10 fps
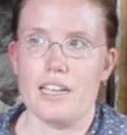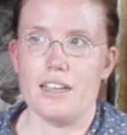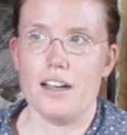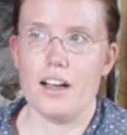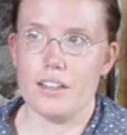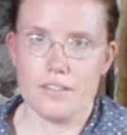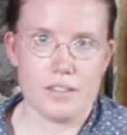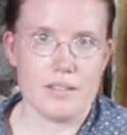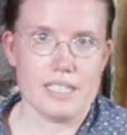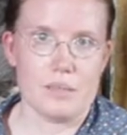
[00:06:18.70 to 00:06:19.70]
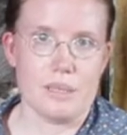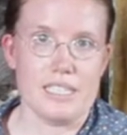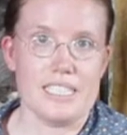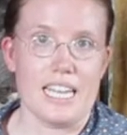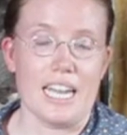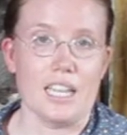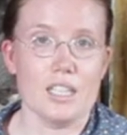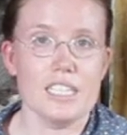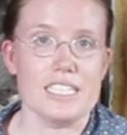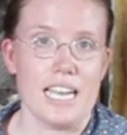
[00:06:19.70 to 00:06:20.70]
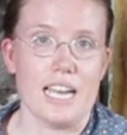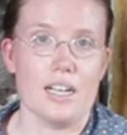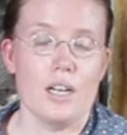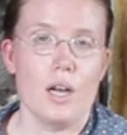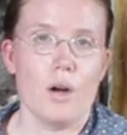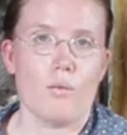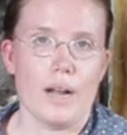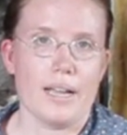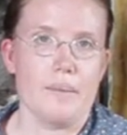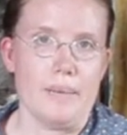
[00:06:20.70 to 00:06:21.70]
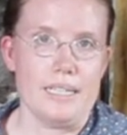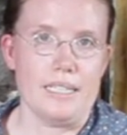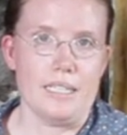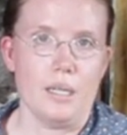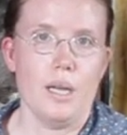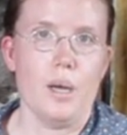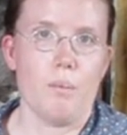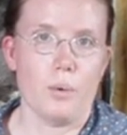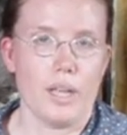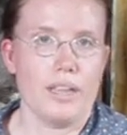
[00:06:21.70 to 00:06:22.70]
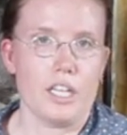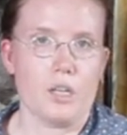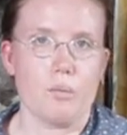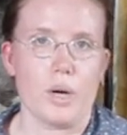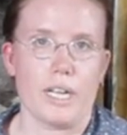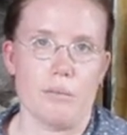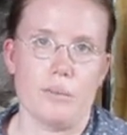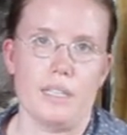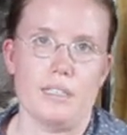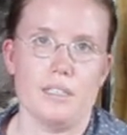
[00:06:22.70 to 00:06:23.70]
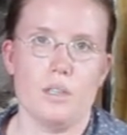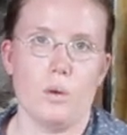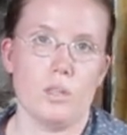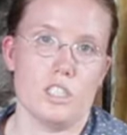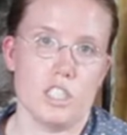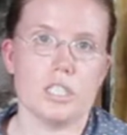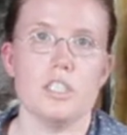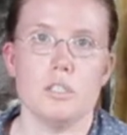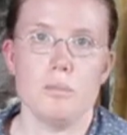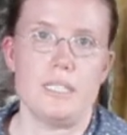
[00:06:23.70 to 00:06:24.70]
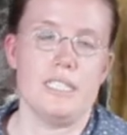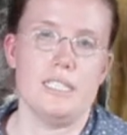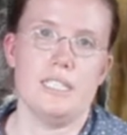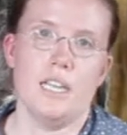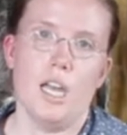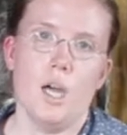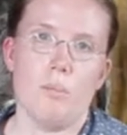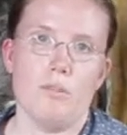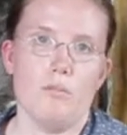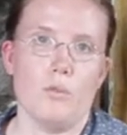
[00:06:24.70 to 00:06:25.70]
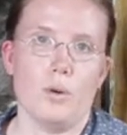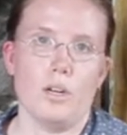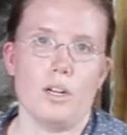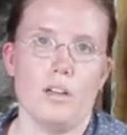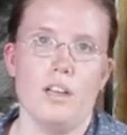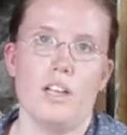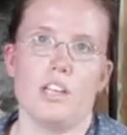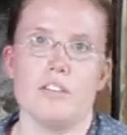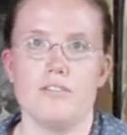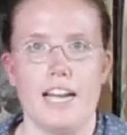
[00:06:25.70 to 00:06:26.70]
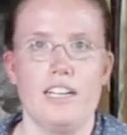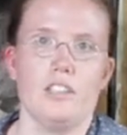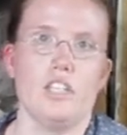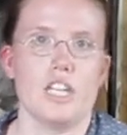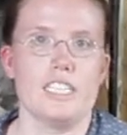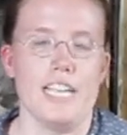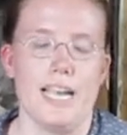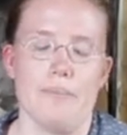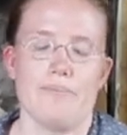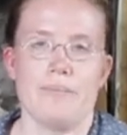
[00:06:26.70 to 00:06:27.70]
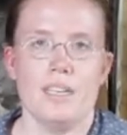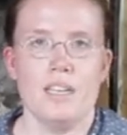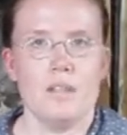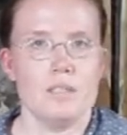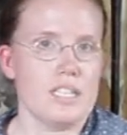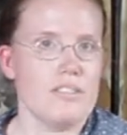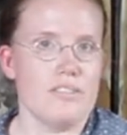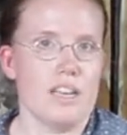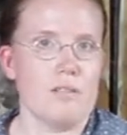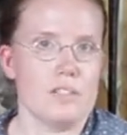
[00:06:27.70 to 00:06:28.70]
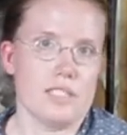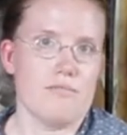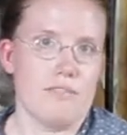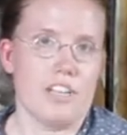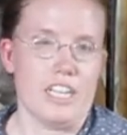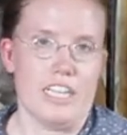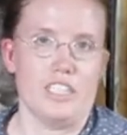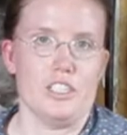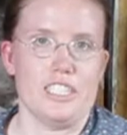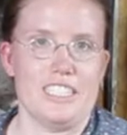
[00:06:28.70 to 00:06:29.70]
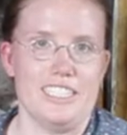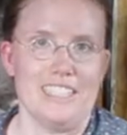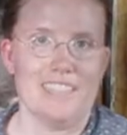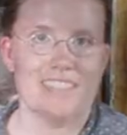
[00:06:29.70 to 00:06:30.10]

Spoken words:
all of the recipes that I looked at recommended boiling your pork and beans or just your beans before your final cook time, which I thought was very interesting.